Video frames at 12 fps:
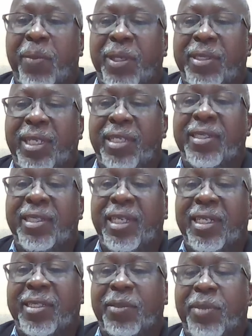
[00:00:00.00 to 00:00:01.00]
member states
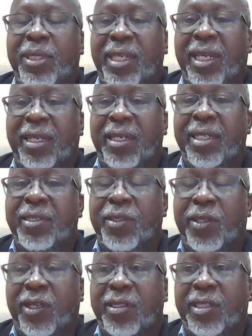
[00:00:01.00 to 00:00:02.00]
needed to be taken
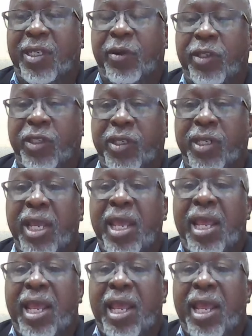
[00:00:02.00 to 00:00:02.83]
into consideration.